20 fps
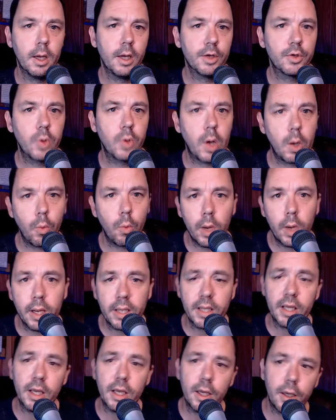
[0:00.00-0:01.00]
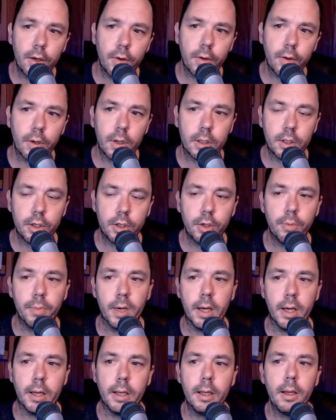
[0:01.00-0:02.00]
So I went to
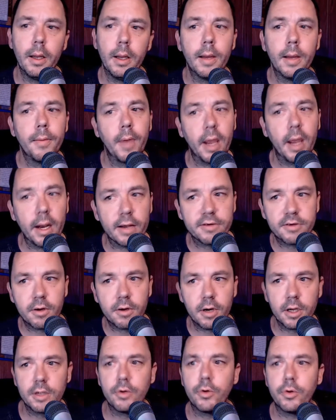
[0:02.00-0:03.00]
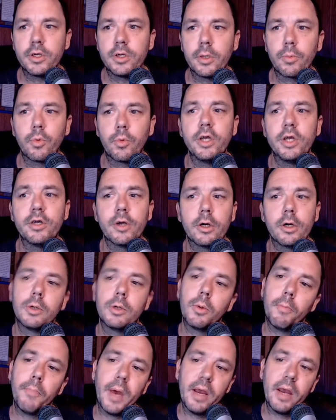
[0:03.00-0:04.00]
TubeBuddy and I started doing some research
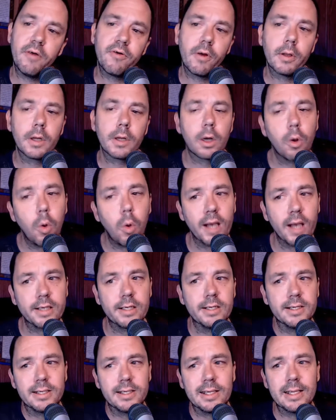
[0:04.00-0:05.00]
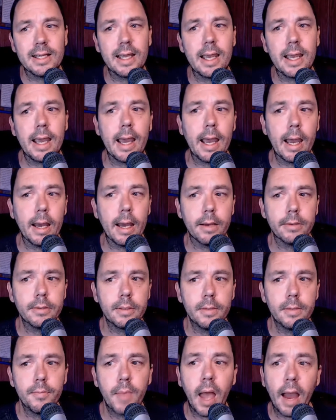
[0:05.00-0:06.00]
based on the questions that they asked.
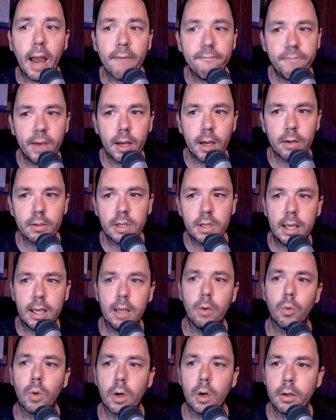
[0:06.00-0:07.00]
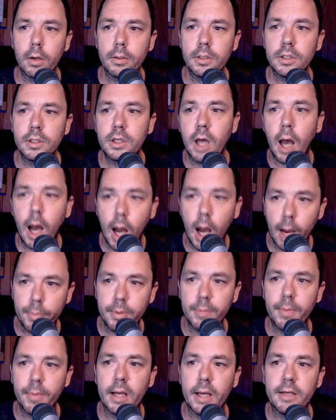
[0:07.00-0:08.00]
I found keywords to
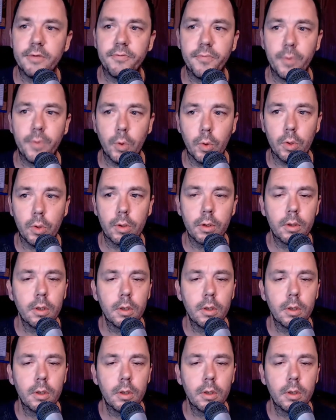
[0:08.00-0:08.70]
optimize for,